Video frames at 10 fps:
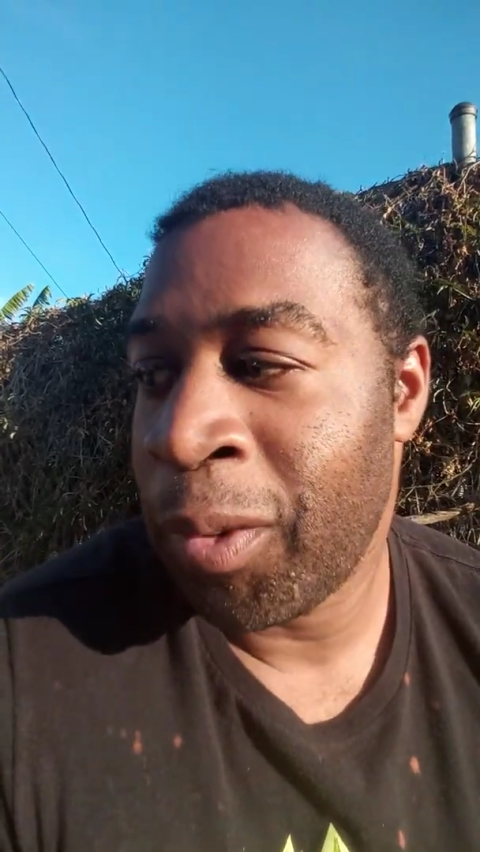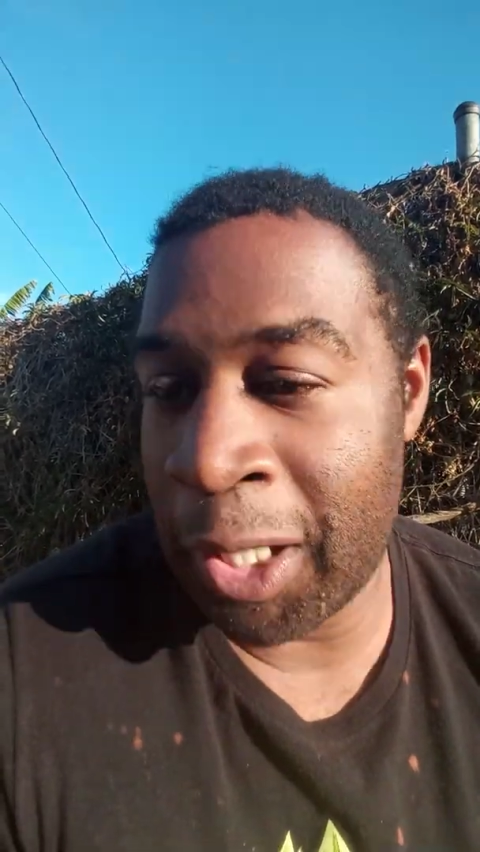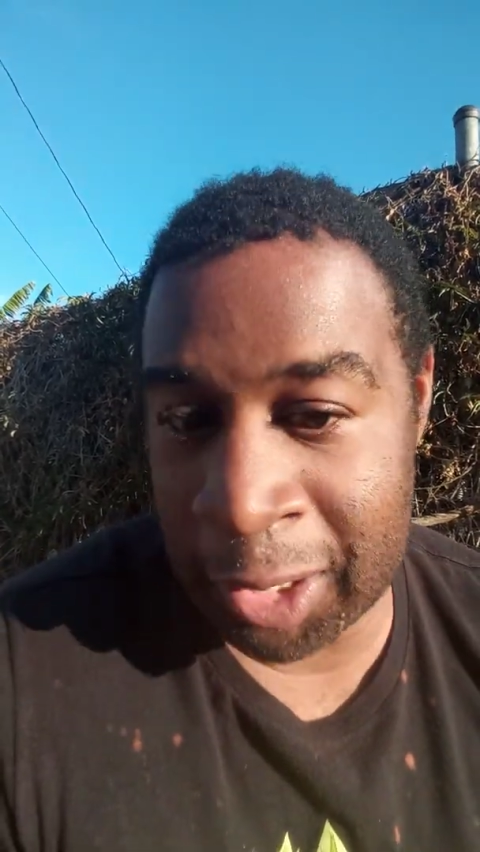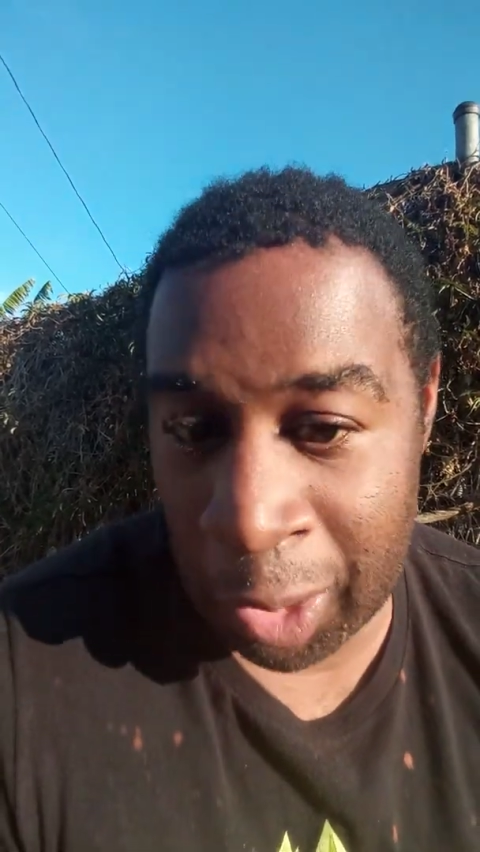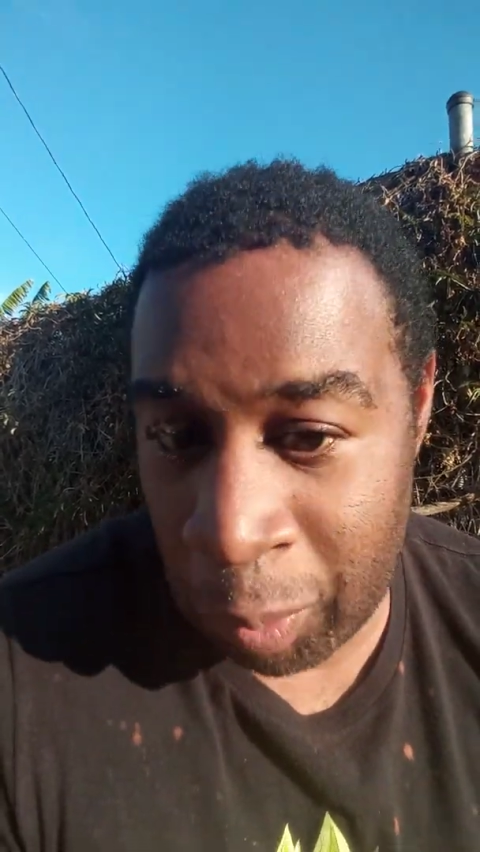
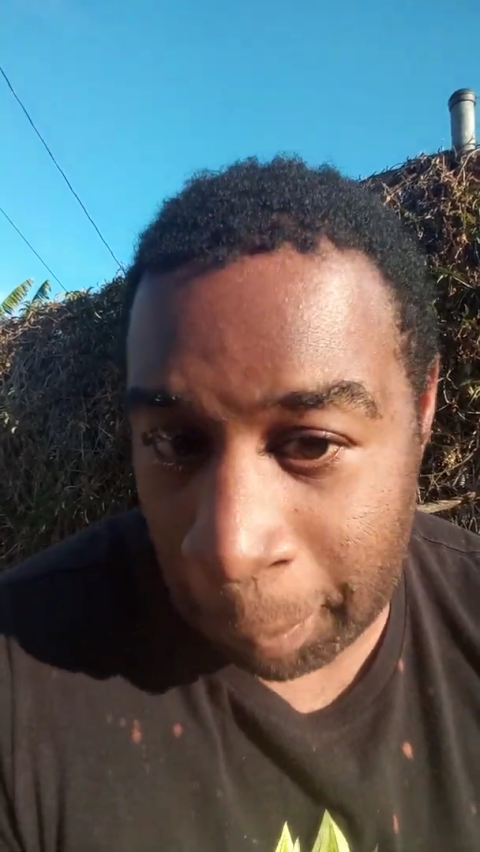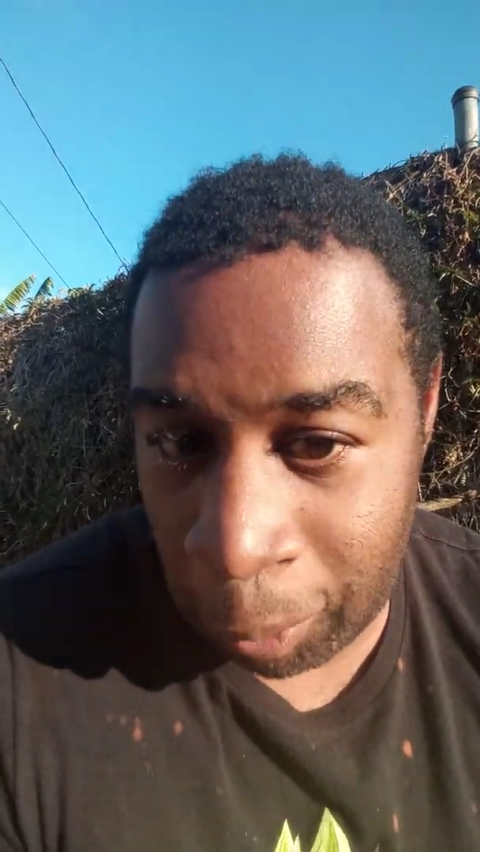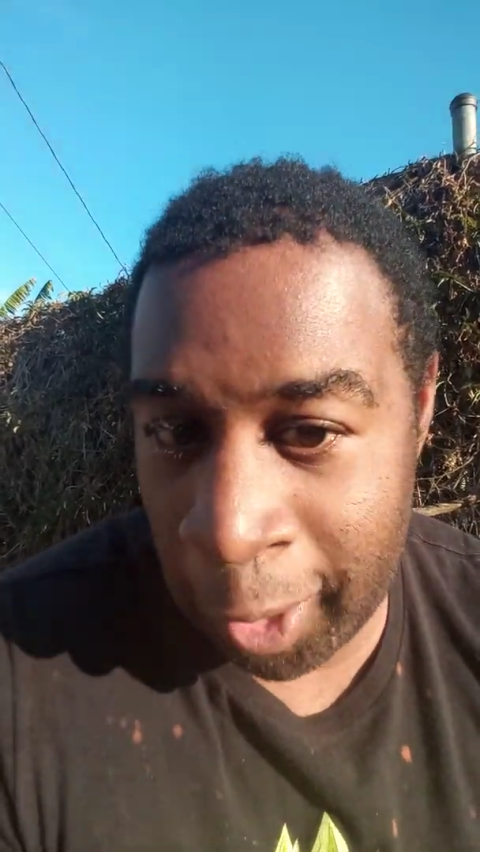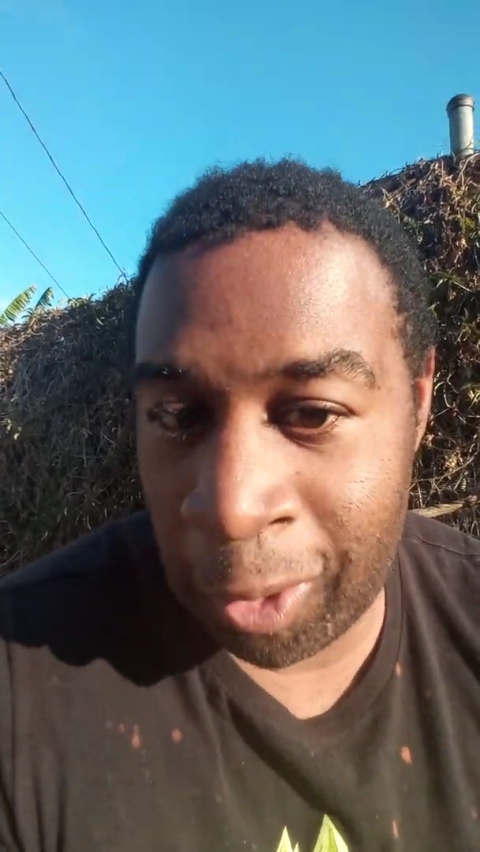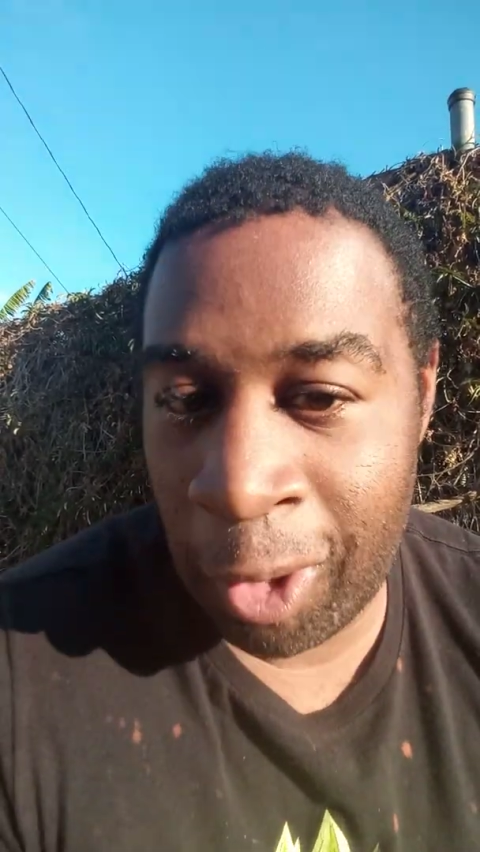It's like what
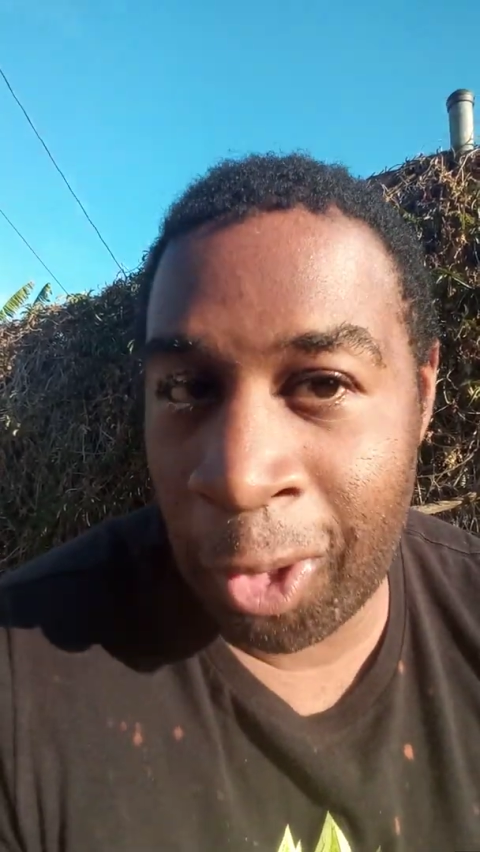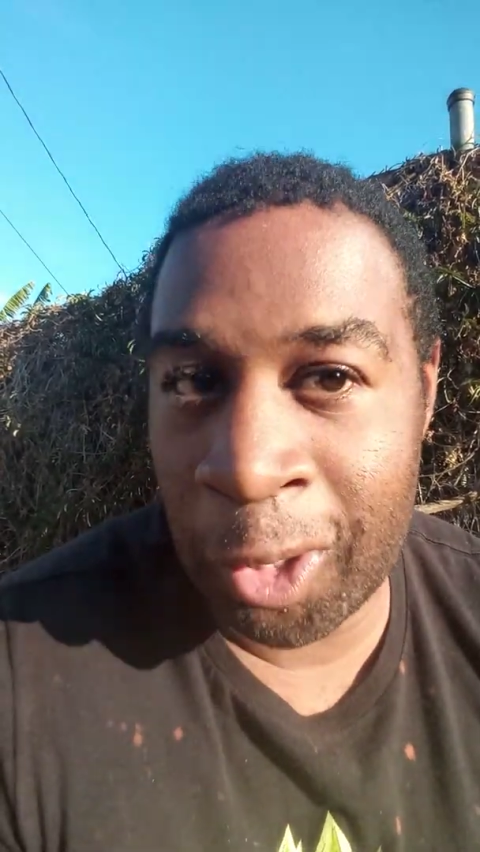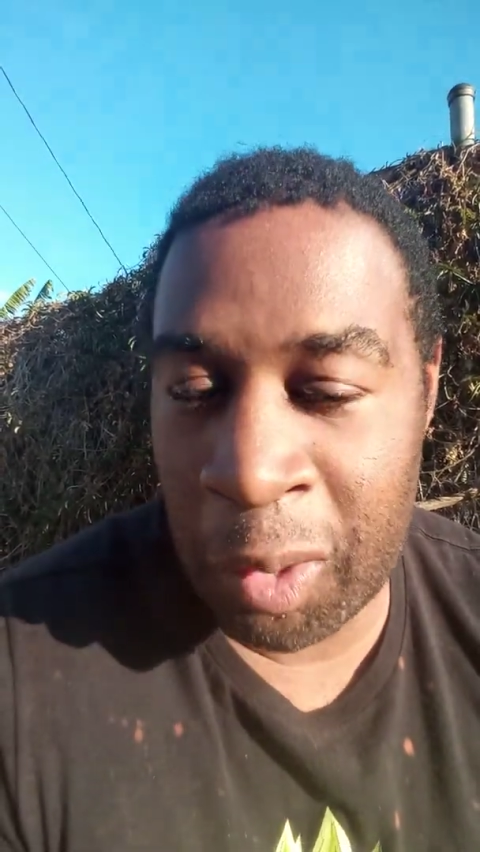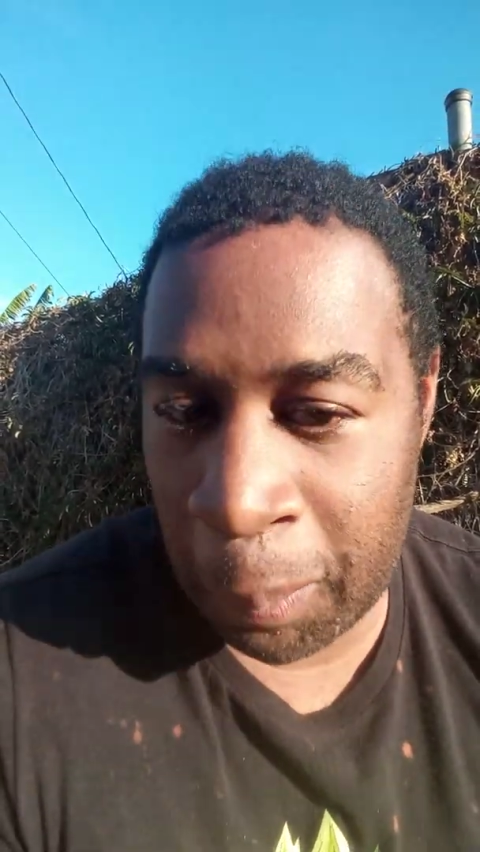Bret Hart,